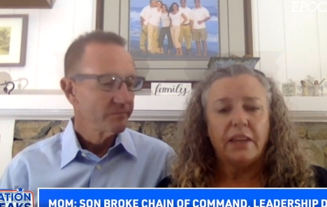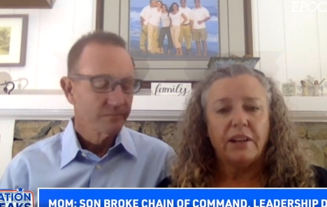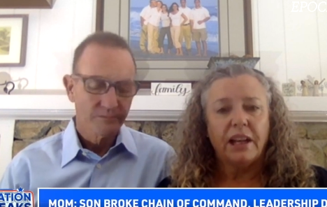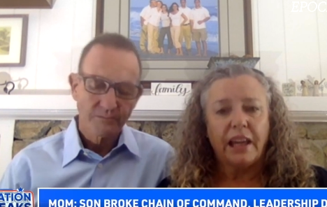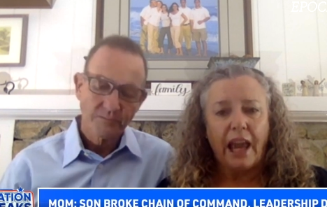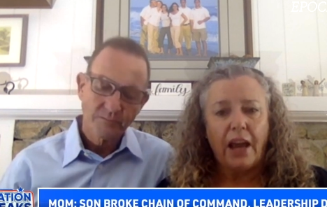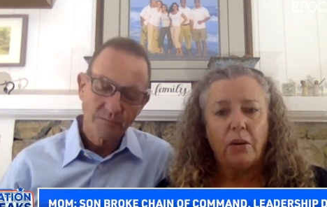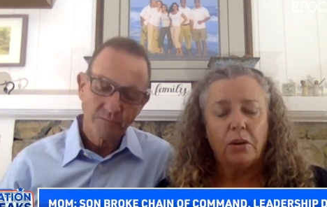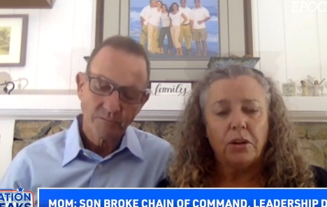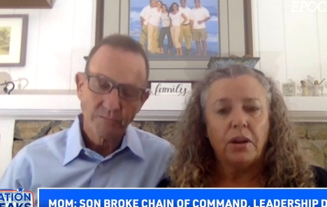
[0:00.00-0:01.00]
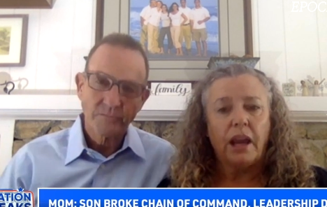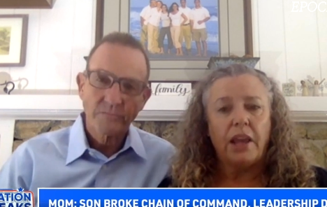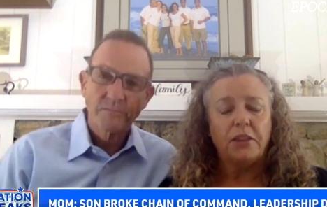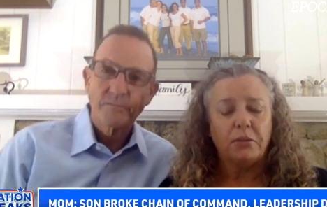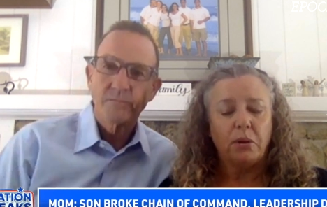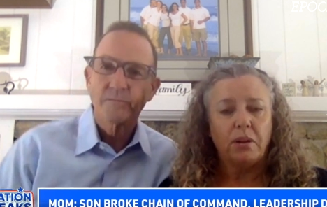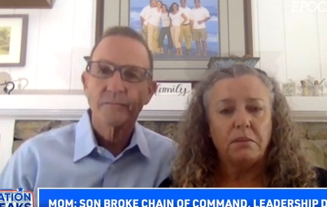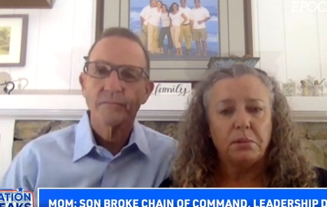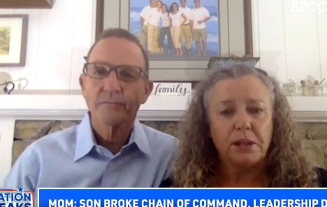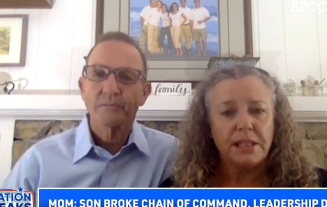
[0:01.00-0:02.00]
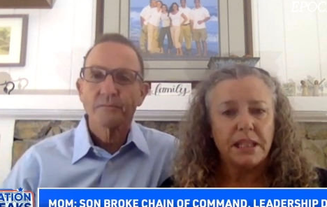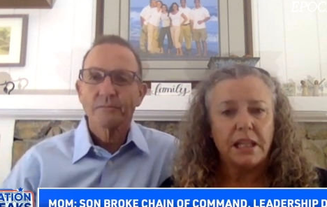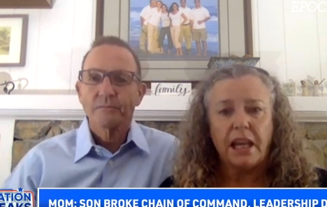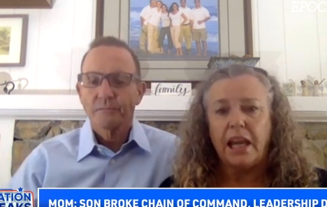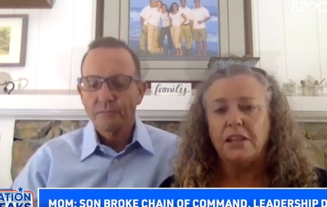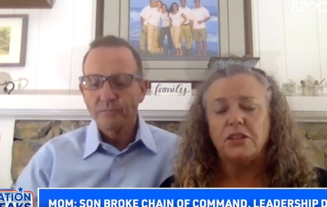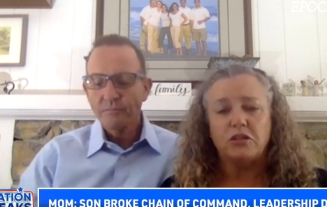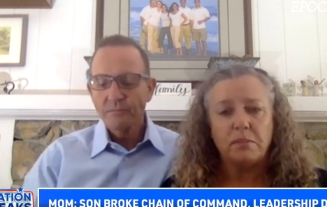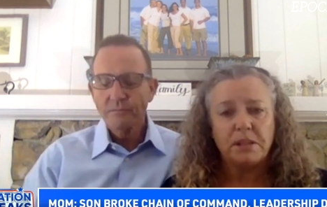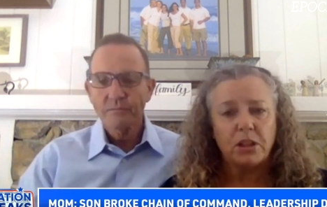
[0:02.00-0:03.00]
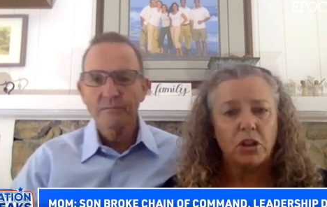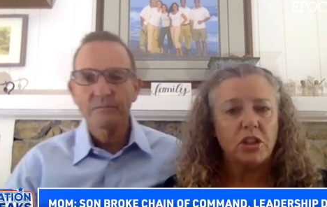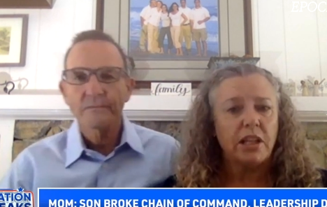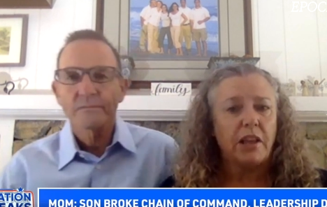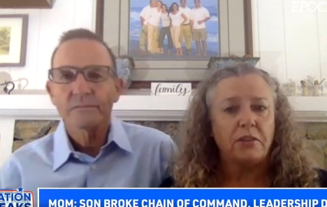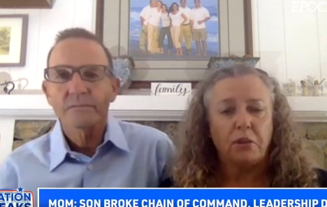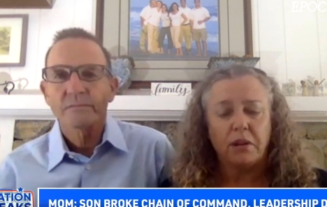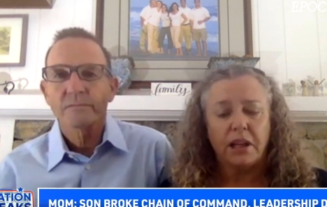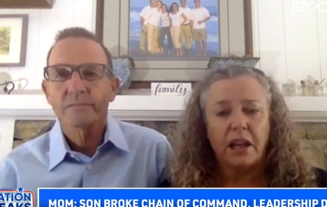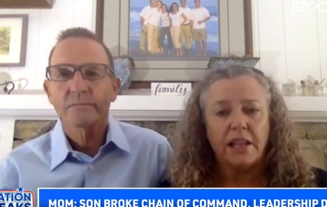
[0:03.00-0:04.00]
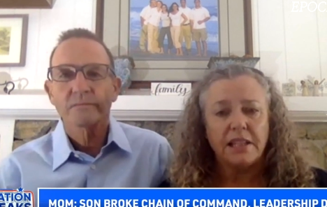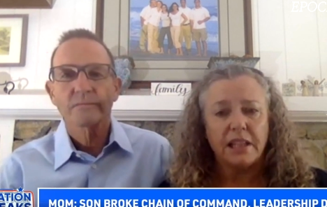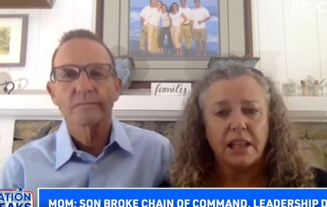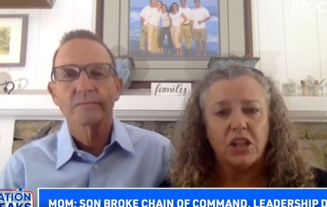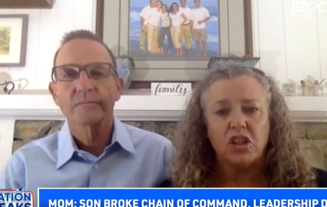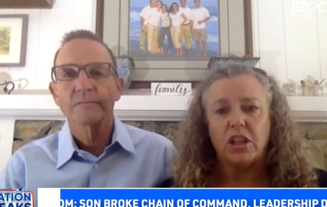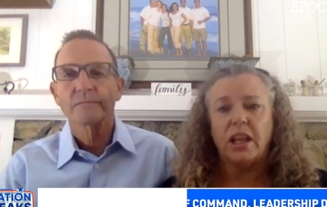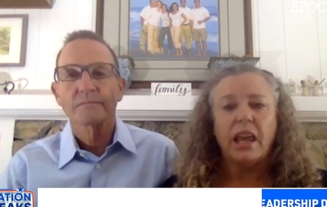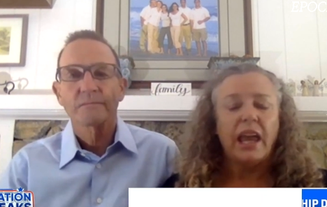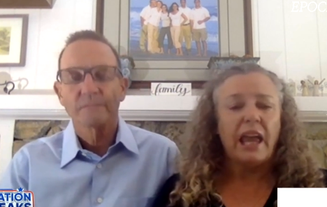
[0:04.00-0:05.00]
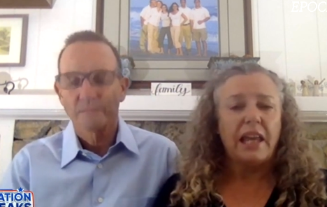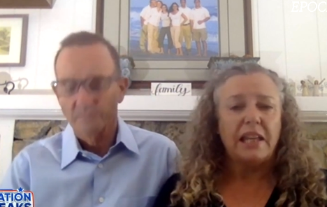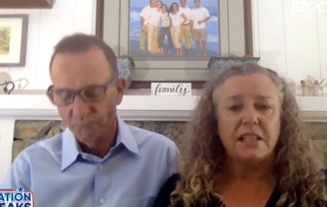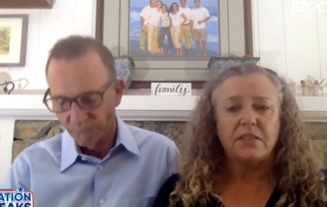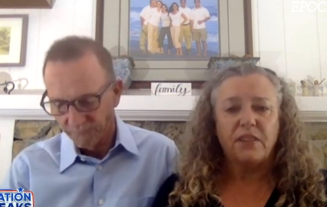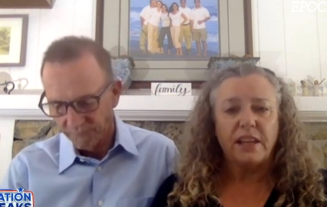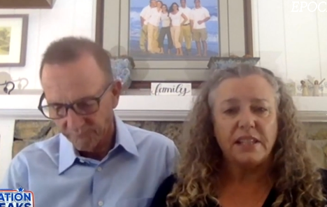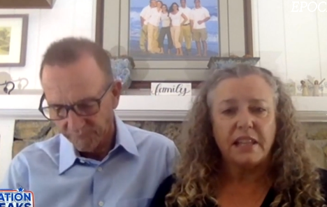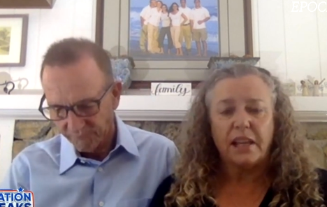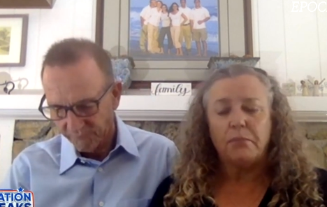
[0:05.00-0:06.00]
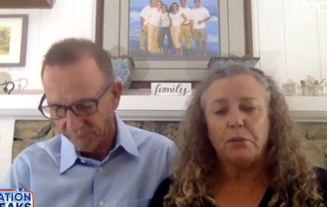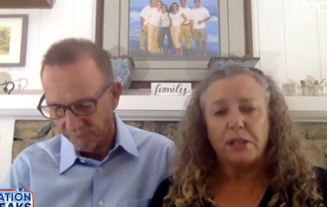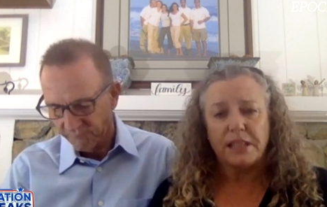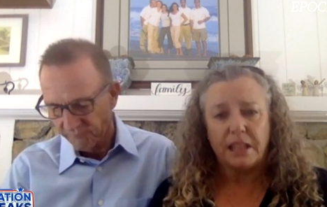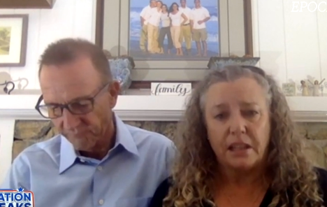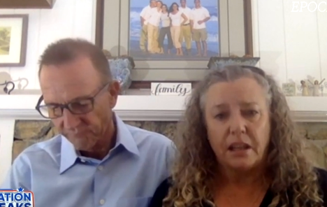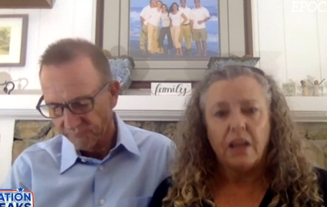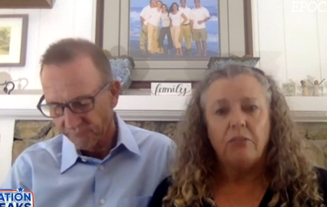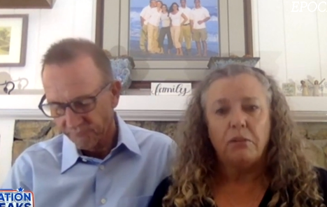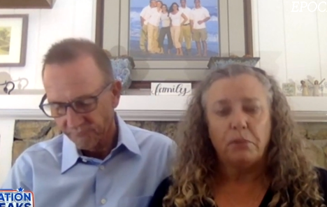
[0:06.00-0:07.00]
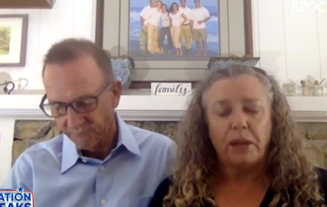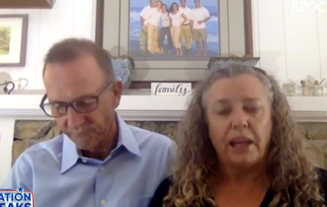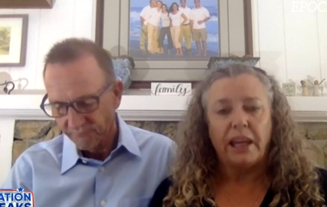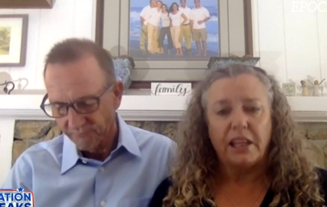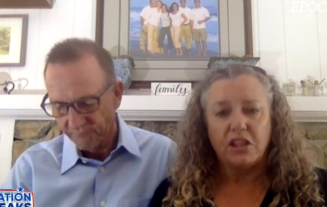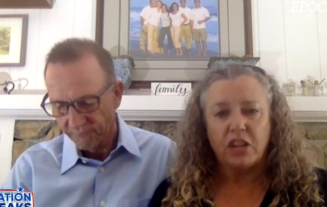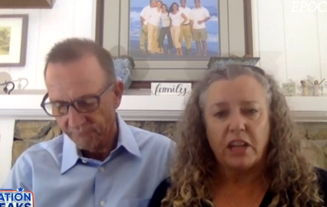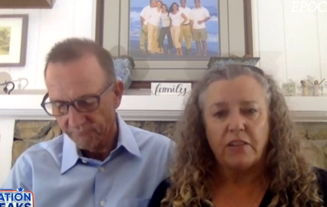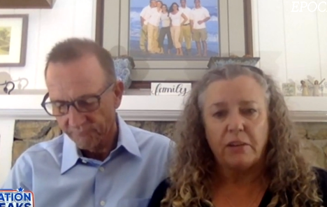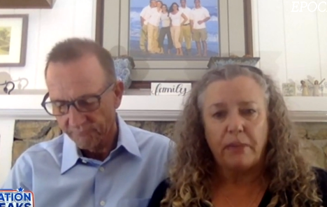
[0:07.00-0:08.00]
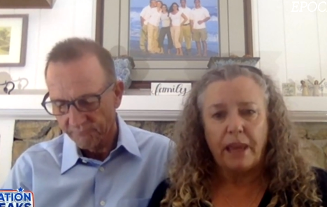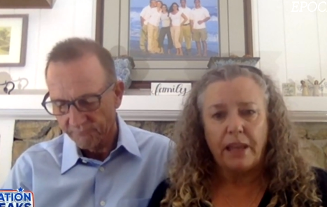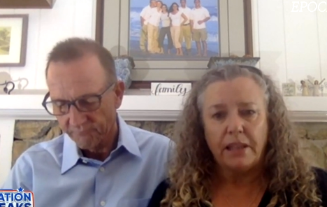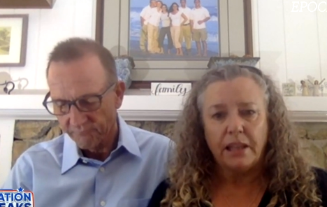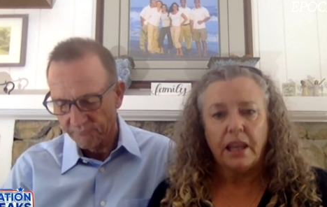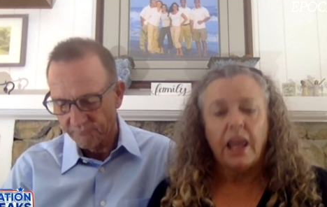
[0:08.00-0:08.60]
Speaker 1: given a gag order and thrown in prison and strip searched and thrown in isolation and is facing prison for breaking his chain of command.